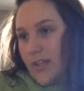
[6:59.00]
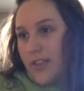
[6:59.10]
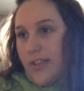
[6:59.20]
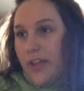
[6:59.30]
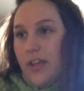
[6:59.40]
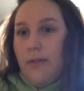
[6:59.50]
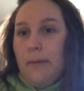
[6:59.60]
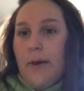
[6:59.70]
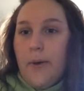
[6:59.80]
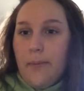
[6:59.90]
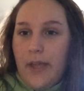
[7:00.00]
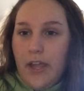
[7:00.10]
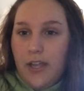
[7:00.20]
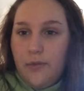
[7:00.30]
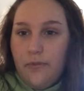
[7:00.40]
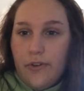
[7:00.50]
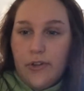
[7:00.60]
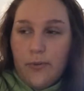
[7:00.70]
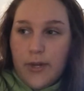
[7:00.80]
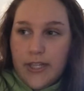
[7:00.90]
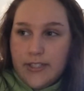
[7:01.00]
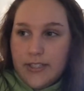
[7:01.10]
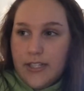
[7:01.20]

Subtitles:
thinking about how painful it was